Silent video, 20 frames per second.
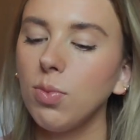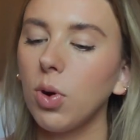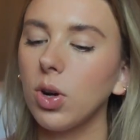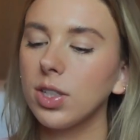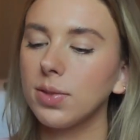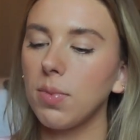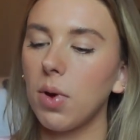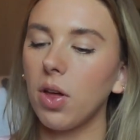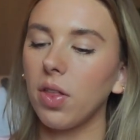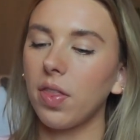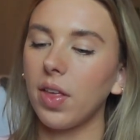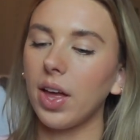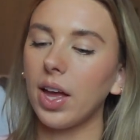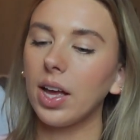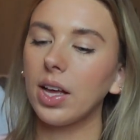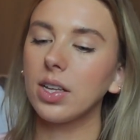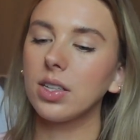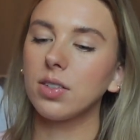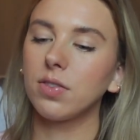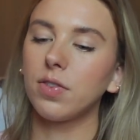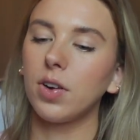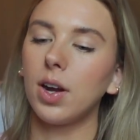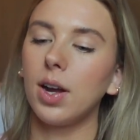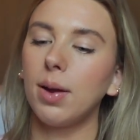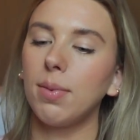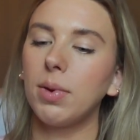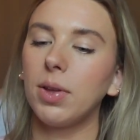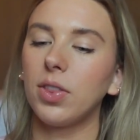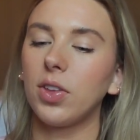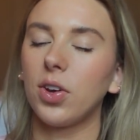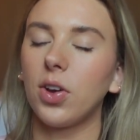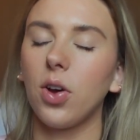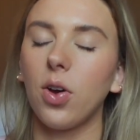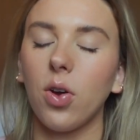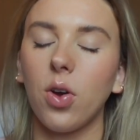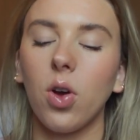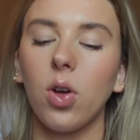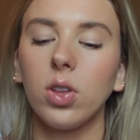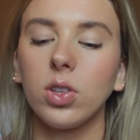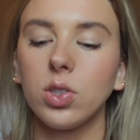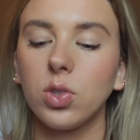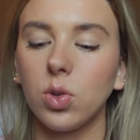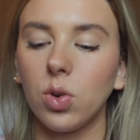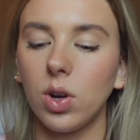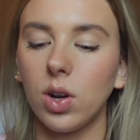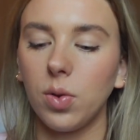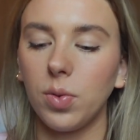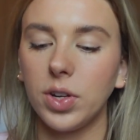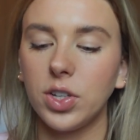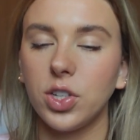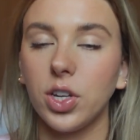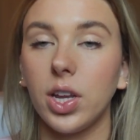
more small things from the Coca-Cola store, which